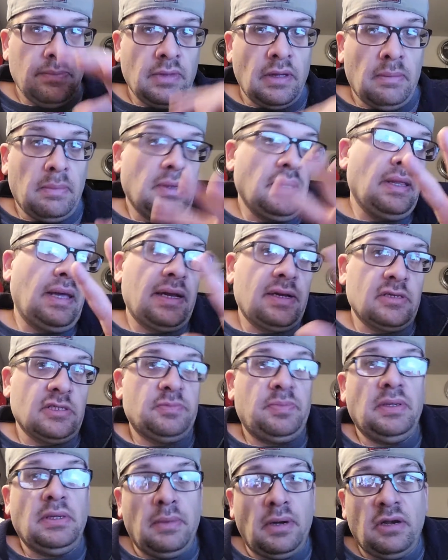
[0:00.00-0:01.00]
I mean, I could
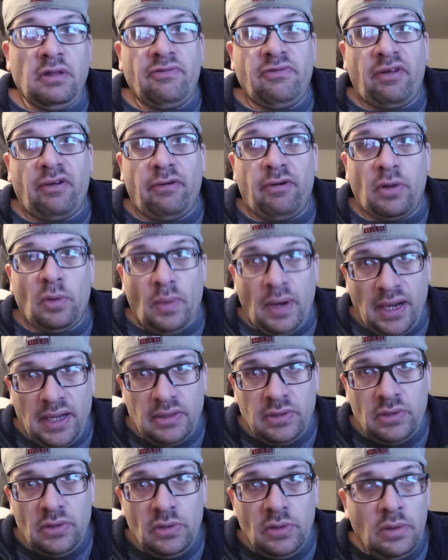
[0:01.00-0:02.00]
spend the money if I really
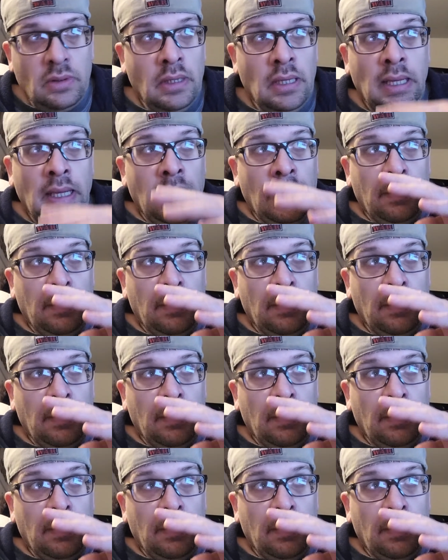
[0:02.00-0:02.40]
wanted to,